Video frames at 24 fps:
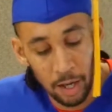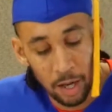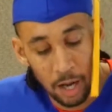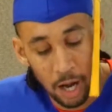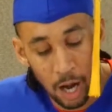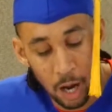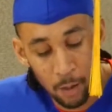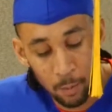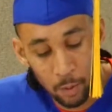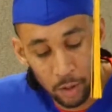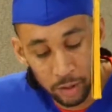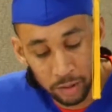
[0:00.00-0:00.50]

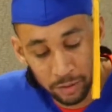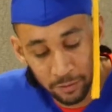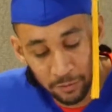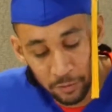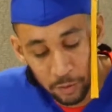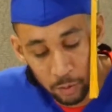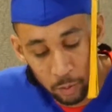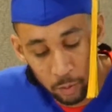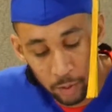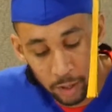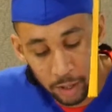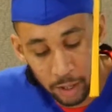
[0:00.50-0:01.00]
I worked a
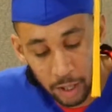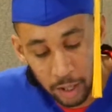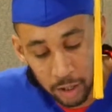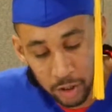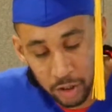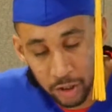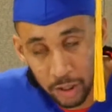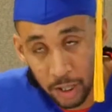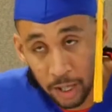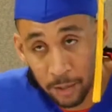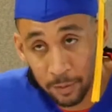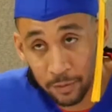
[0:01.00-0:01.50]
few
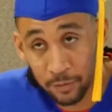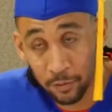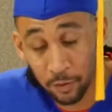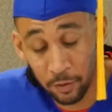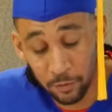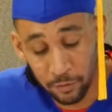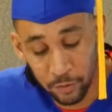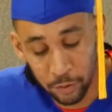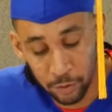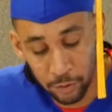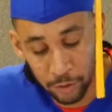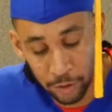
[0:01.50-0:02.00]
warehouse jobs for a
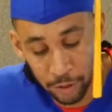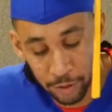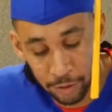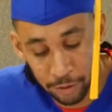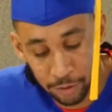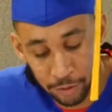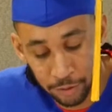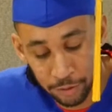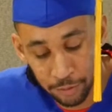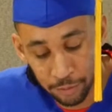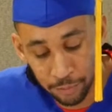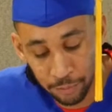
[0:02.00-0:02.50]
few
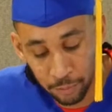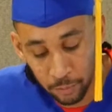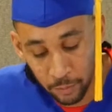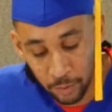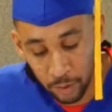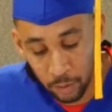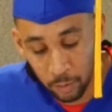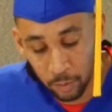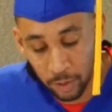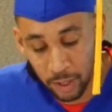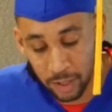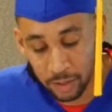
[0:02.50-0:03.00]
years
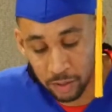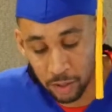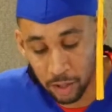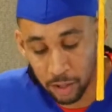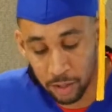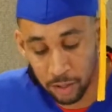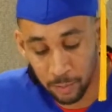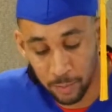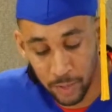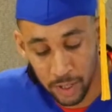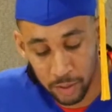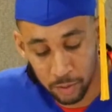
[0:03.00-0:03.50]
when I
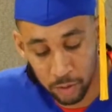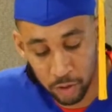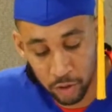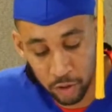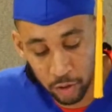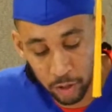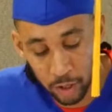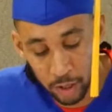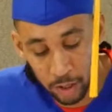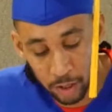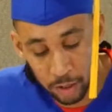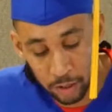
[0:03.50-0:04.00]
started to mess with
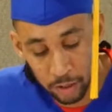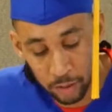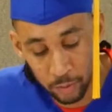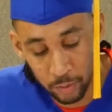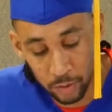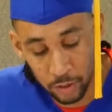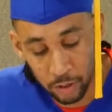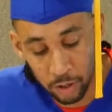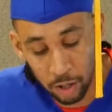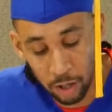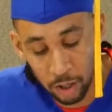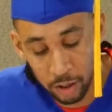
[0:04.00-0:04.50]
drugs,
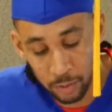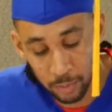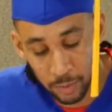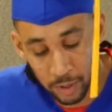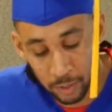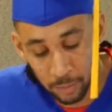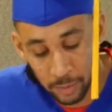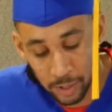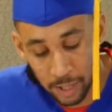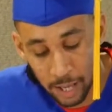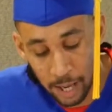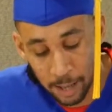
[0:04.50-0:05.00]
which caused me
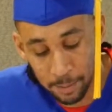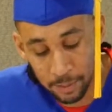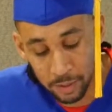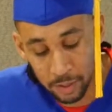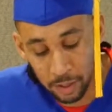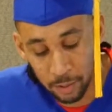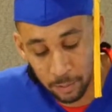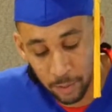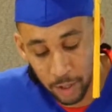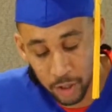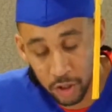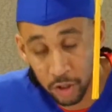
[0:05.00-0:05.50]
to be
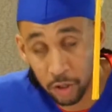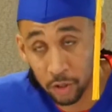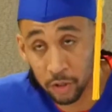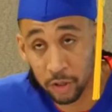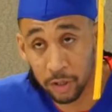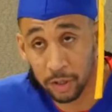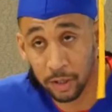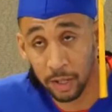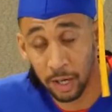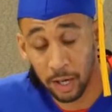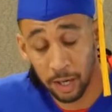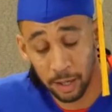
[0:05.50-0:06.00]
absent in my
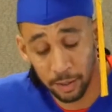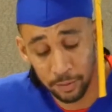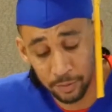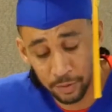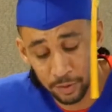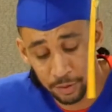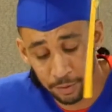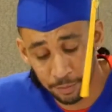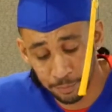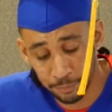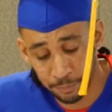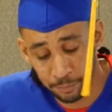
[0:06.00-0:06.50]
children's
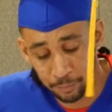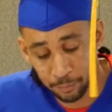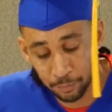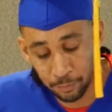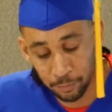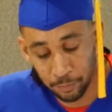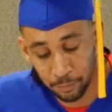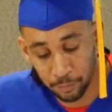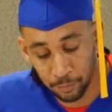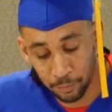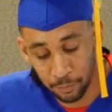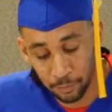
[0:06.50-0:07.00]
lives.
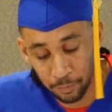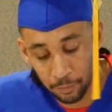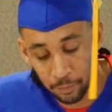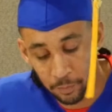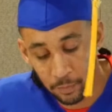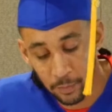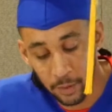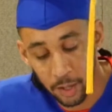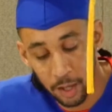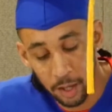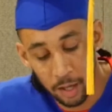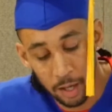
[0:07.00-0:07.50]

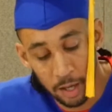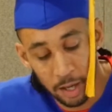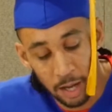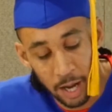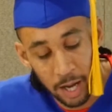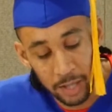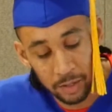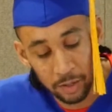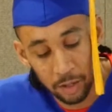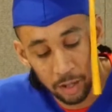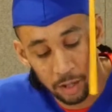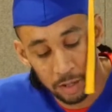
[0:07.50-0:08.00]
I
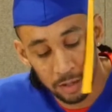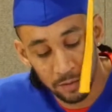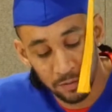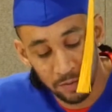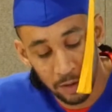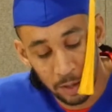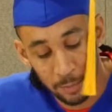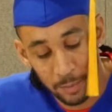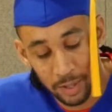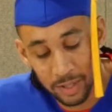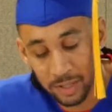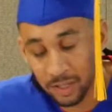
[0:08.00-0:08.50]
started to
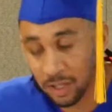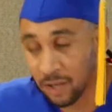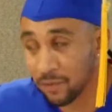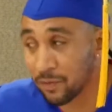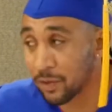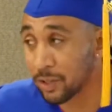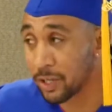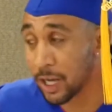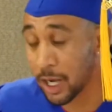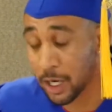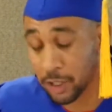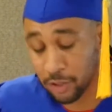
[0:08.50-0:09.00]
find myself
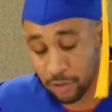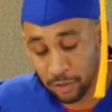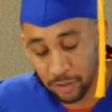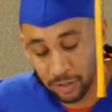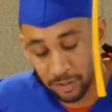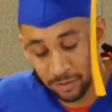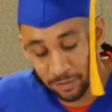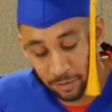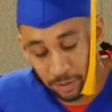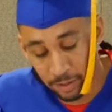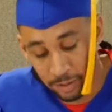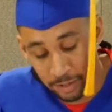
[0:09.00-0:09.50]
in
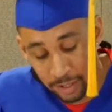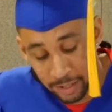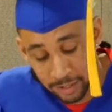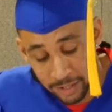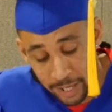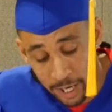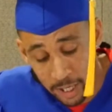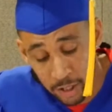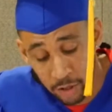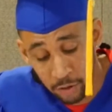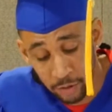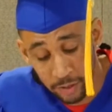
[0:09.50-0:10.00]

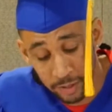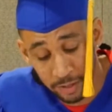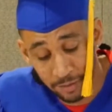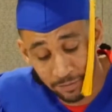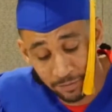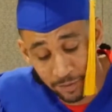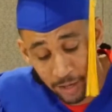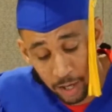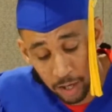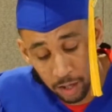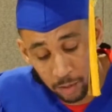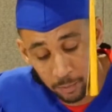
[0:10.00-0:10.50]
dangerous
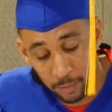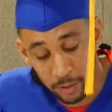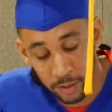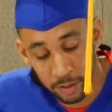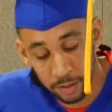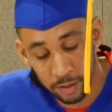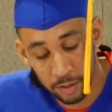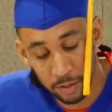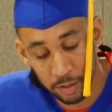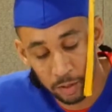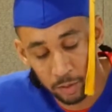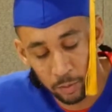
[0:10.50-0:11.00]

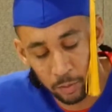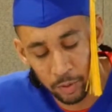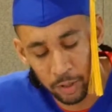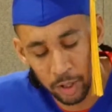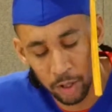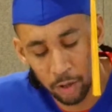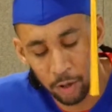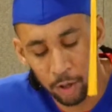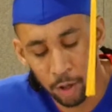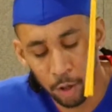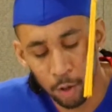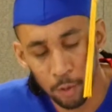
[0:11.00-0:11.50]
environments with
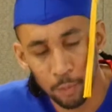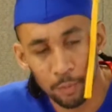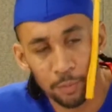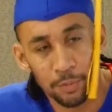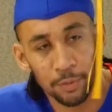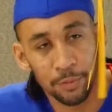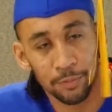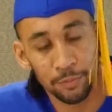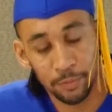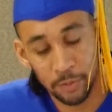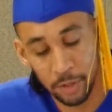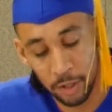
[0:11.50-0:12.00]
no hope,
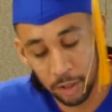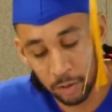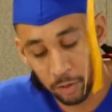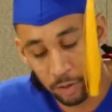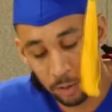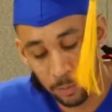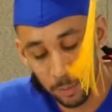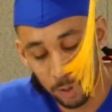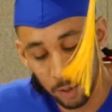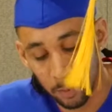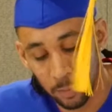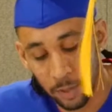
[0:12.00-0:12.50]
a
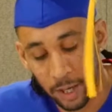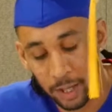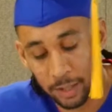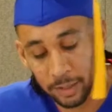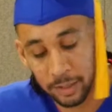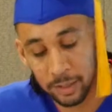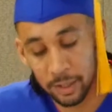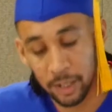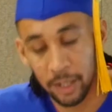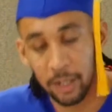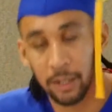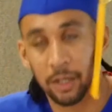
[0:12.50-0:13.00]
criminal
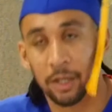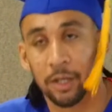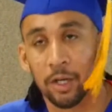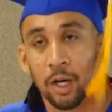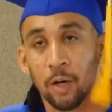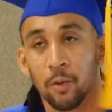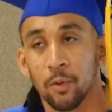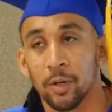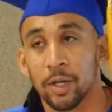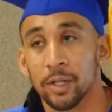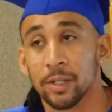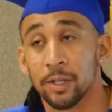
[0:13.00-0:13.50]
mindset, and
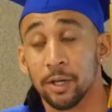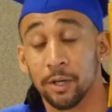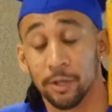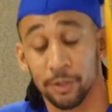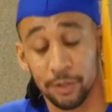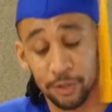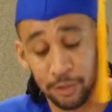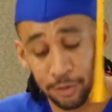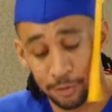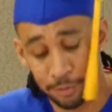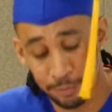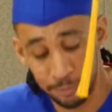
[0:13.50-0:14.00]
nowhere to turn
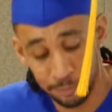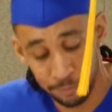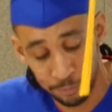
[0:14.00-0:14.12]
to.